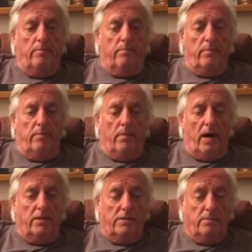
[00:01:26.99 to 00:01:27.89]
M
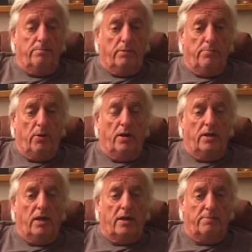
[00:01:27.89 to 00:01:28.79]
my simple
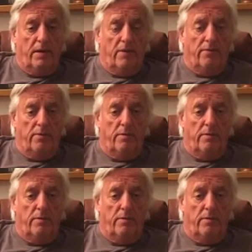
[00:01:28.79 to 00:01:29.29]
point has been from